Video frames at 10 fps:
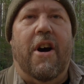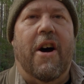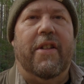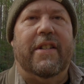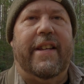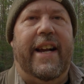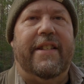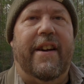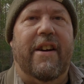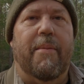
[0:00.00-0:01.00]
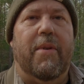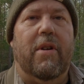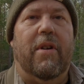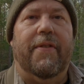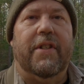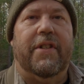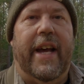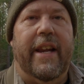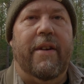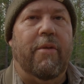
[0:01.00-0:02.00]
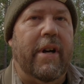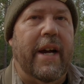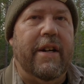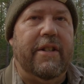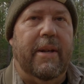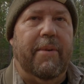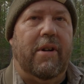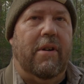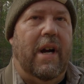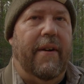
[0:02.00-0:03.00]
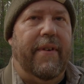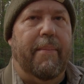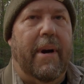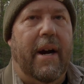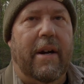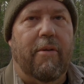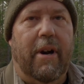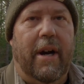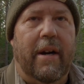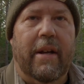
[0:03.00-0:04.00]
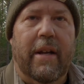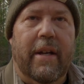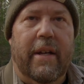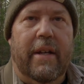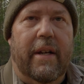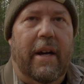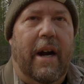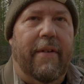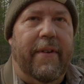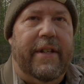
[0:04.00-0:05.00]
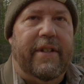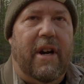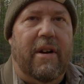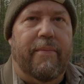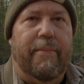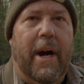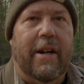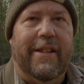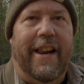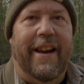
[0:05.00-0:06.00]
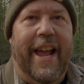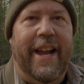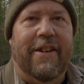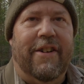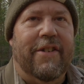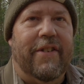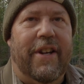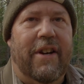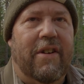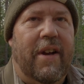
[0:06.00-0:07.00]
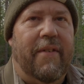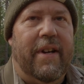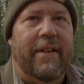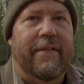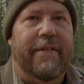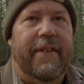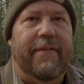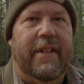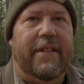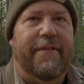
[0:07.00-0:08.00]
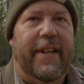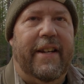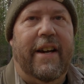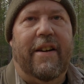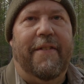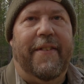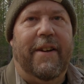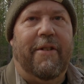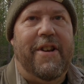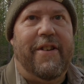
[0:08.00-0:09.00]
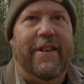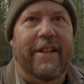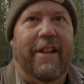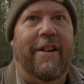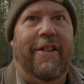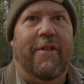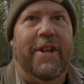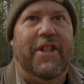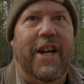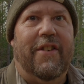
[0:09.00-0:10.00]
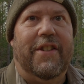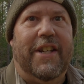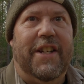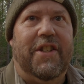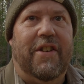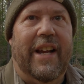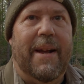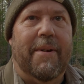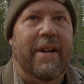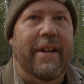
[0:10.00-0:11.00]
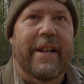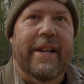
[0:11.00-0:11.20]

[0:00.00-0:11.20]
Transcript: All the sites are in a beautiful setting. We're not your typical RV park where RVs are parked at an angle, you know, every 50 feet, 100 feet, where you can literally reach out and touch your neighbor.